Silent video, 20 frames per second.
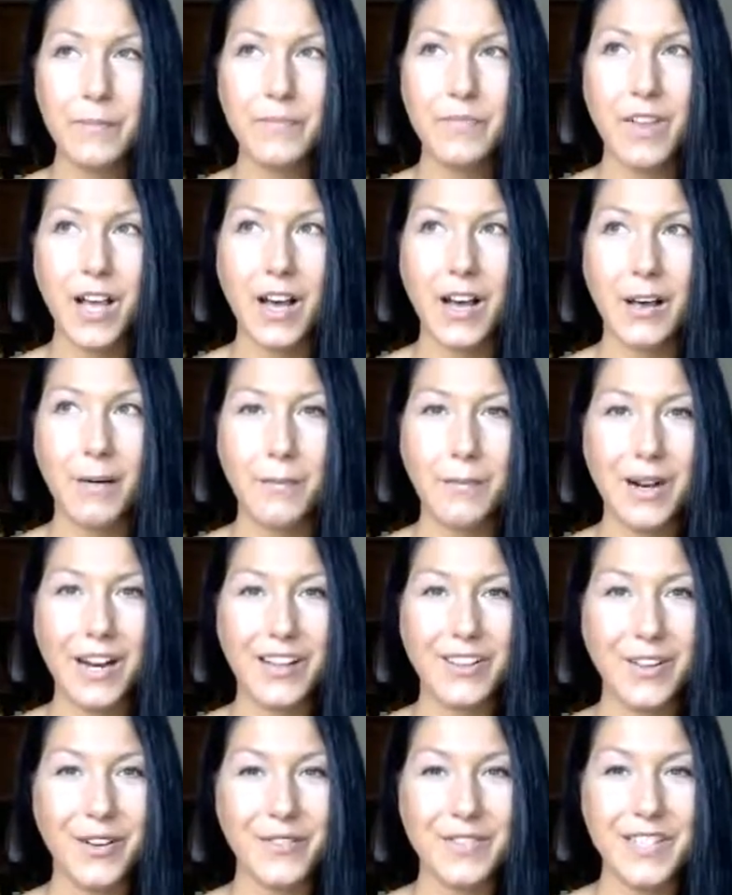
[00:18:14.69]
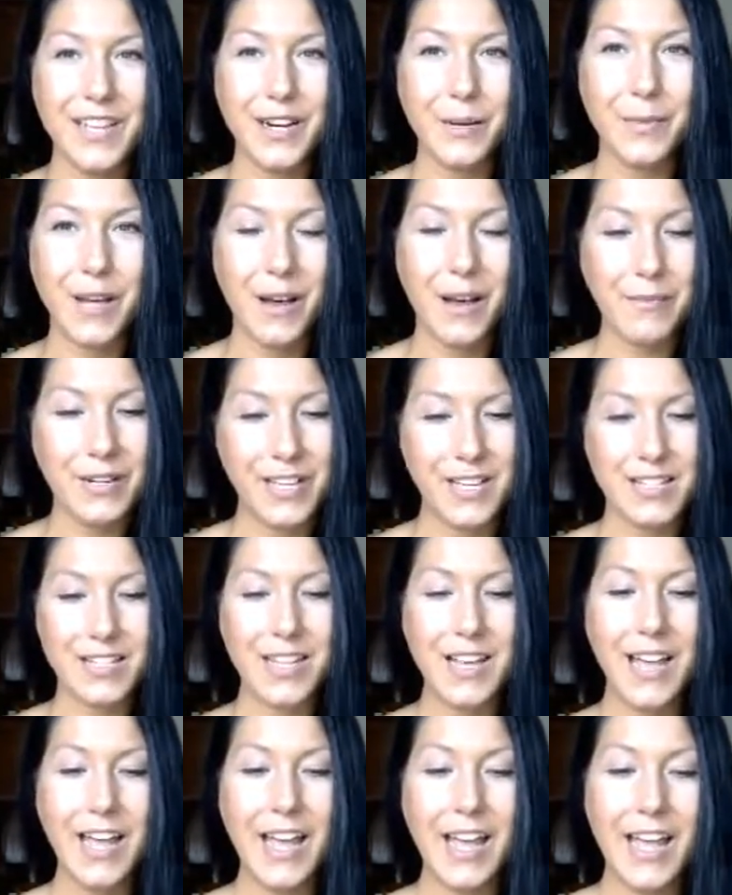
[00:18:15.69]
But I love stand-up comedies,
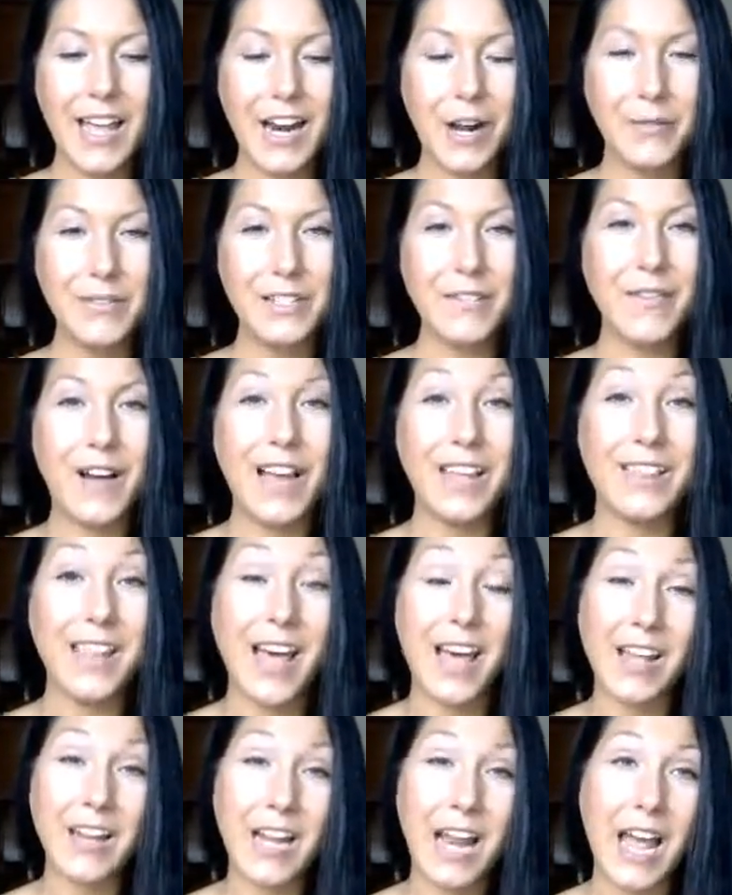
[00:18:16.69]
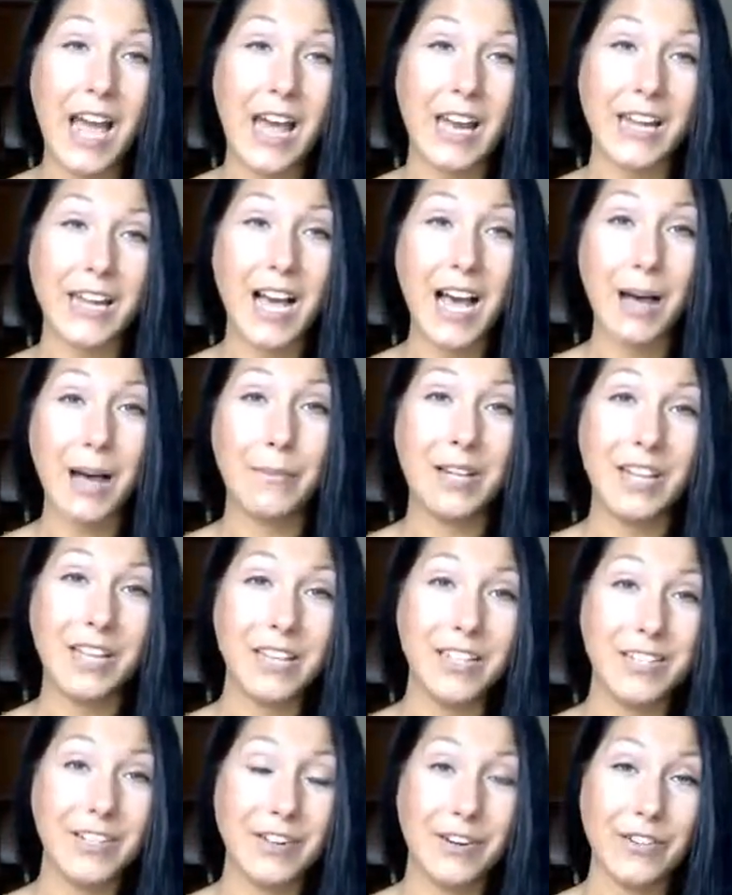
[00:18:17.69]
and I always find that adding comedy
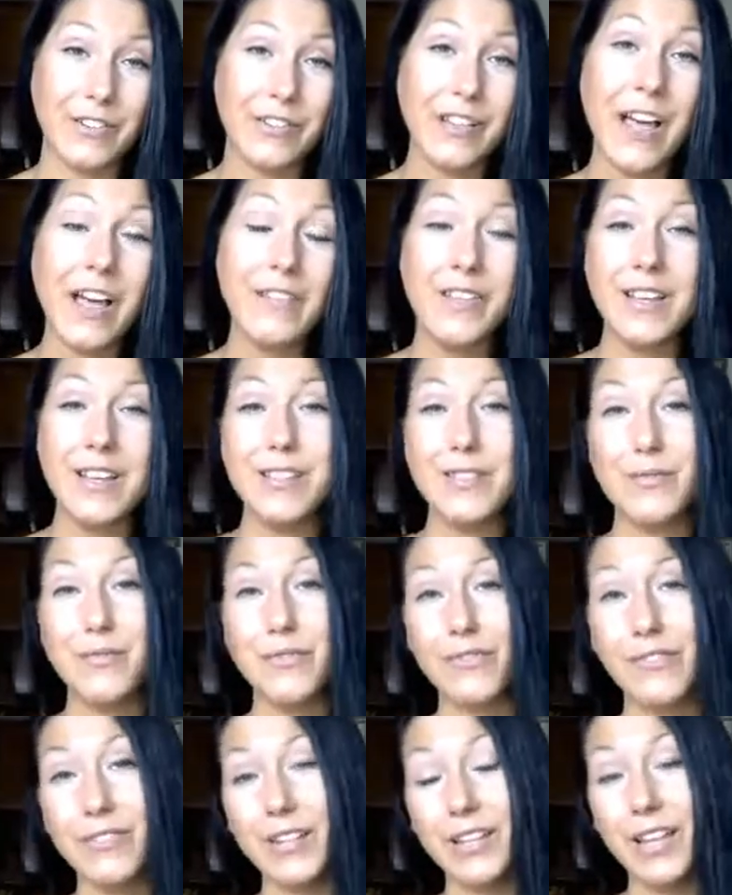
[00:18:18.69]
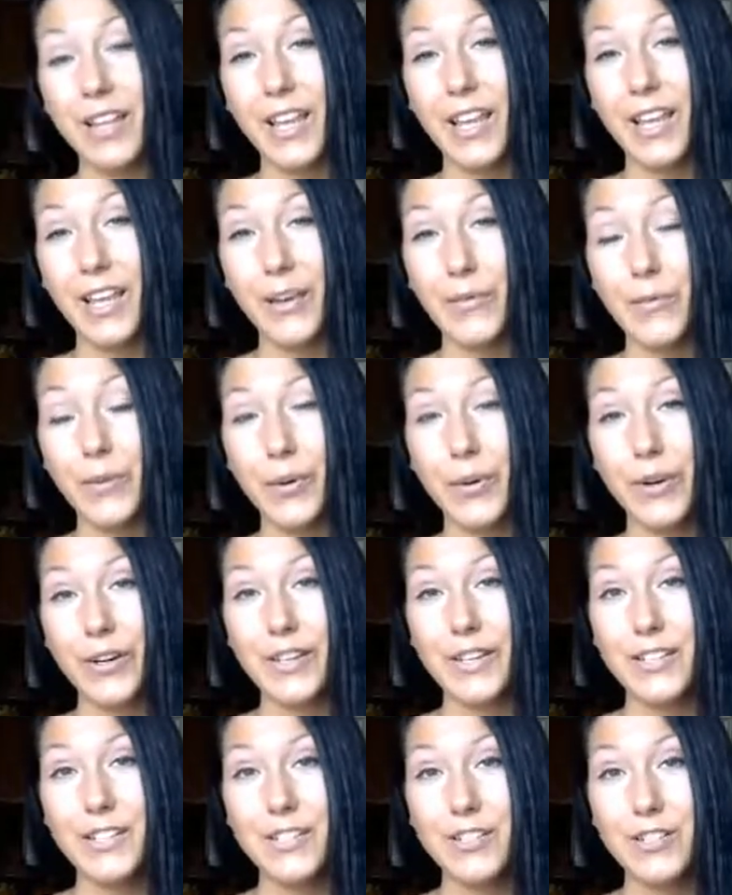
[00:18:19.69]
into your life is really
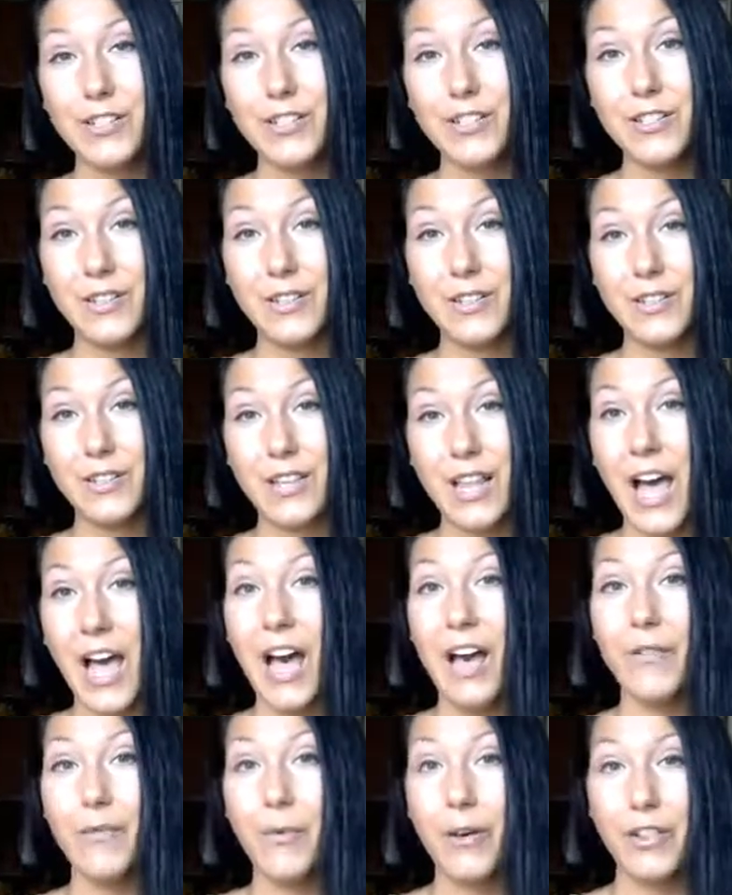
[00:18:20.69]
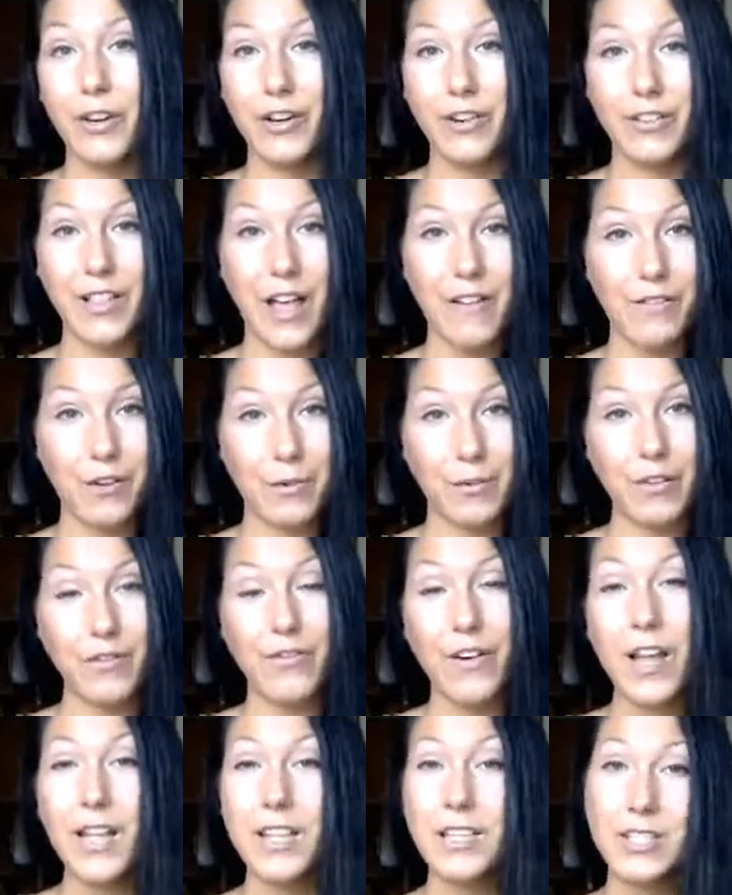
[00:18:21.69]
important to be able to laugh, whether you're laughing with
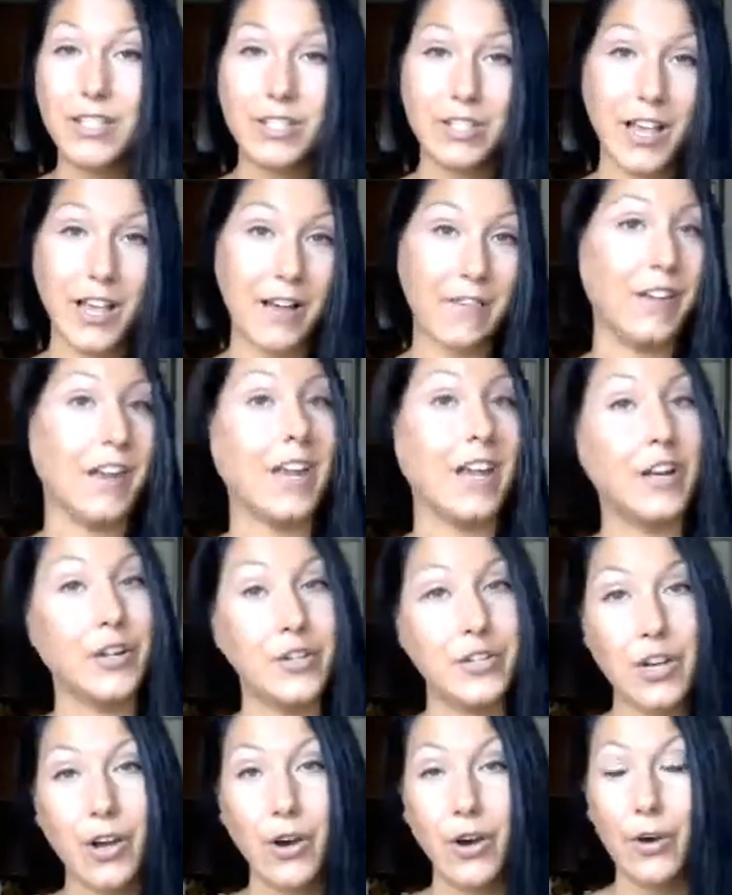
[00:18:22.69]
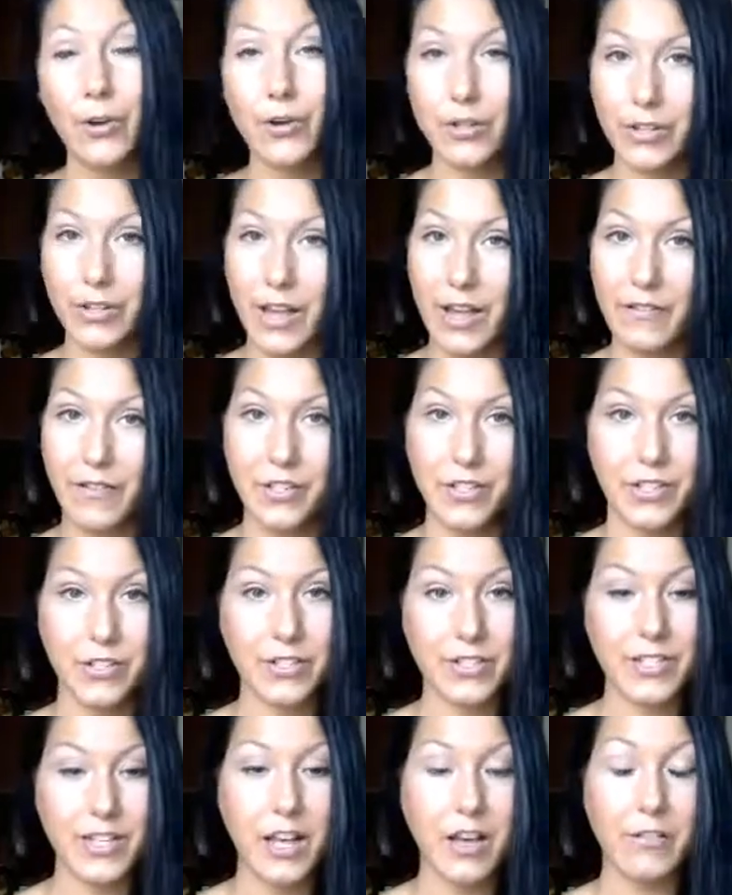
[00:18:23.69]
friends, you're laughing at a show, you're laughing to
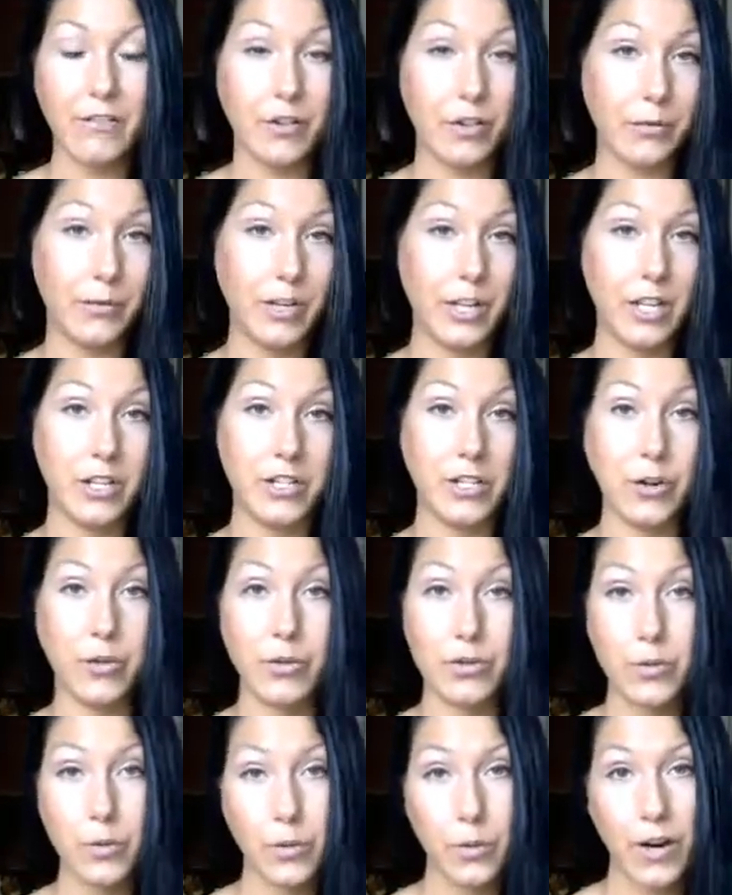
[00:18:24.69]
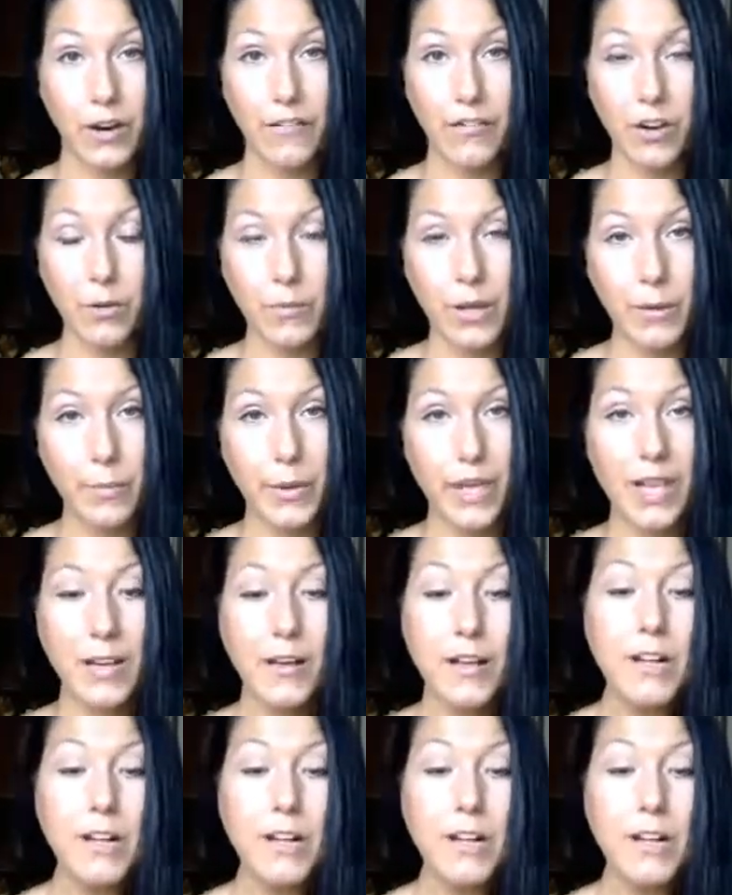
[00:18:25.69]
yourself, you're reading jokes, whatever it might be.